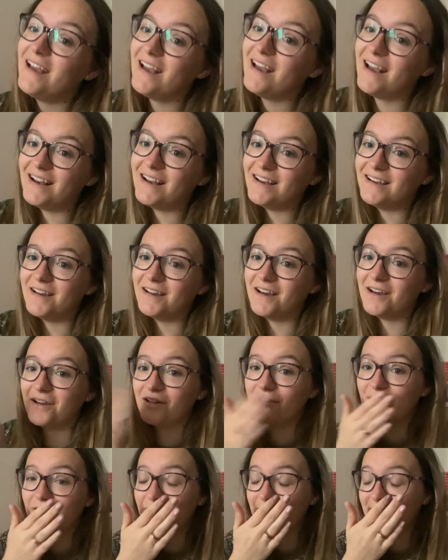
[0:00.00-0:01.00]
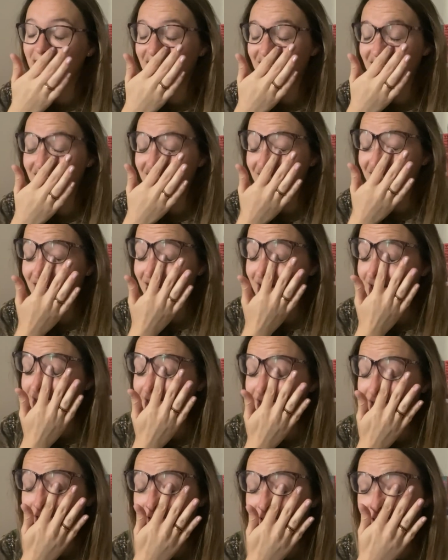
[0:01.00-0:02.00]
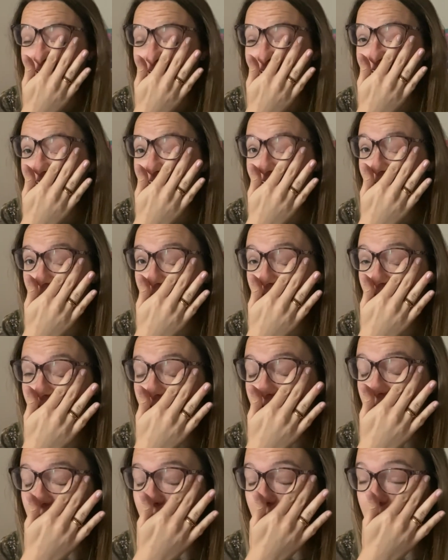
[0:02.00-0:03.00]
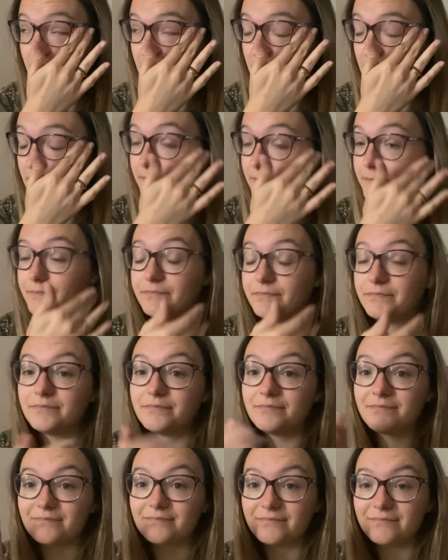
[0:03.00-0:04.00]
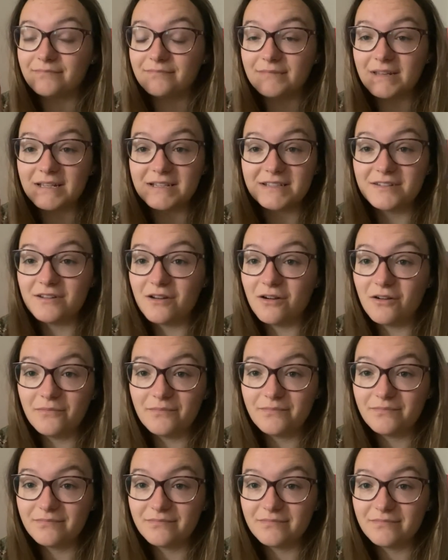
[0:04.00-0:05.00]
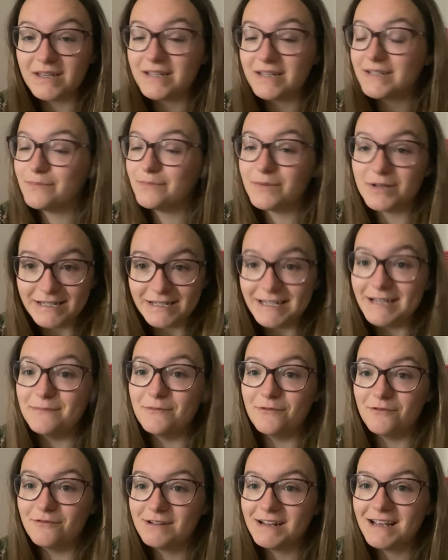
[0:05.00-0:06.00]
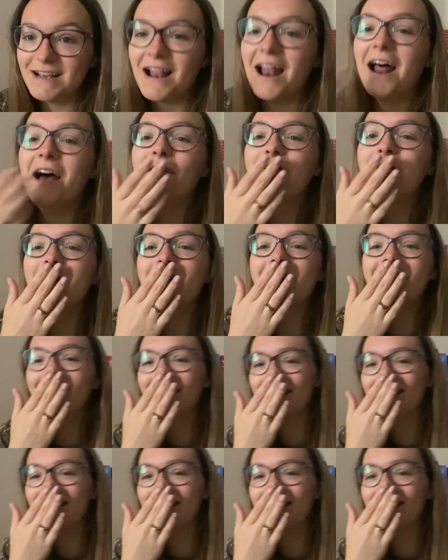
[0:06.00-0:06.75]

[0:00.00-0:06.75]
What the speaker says: Hello, this is Sunday morning, Chloe. It's not. It's Monday morning, Chloe.